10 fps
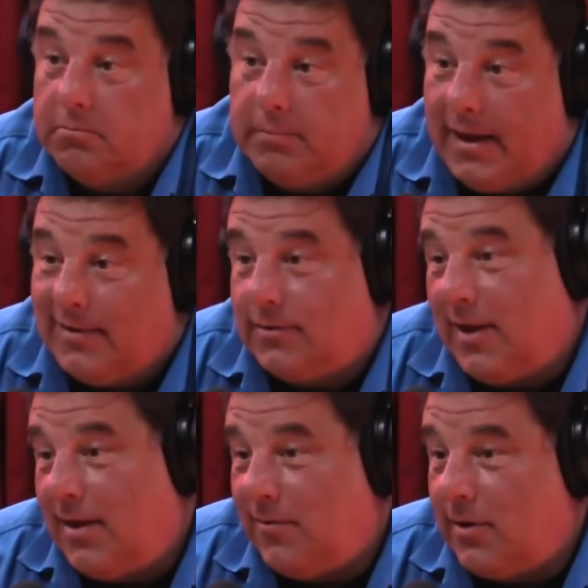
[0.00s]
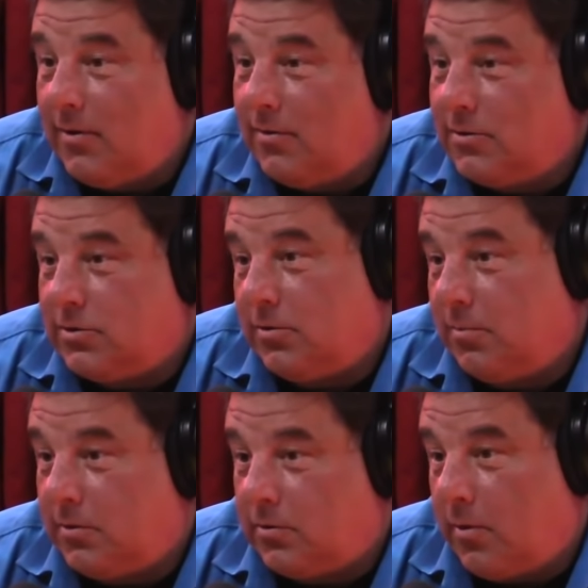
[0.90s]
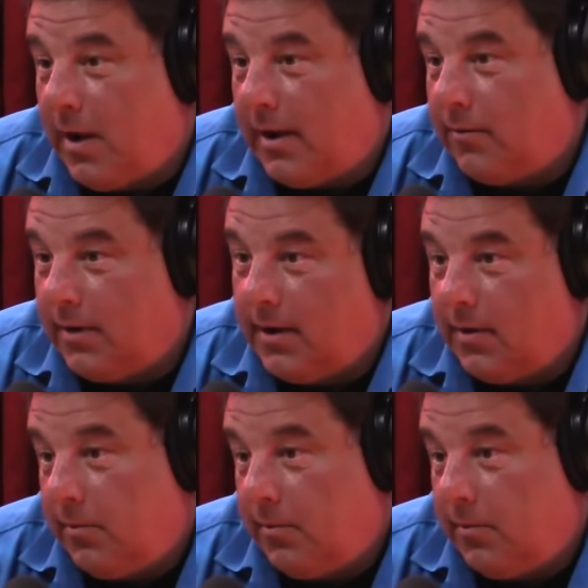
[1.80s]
hey steve you know you shouldn't be so angry there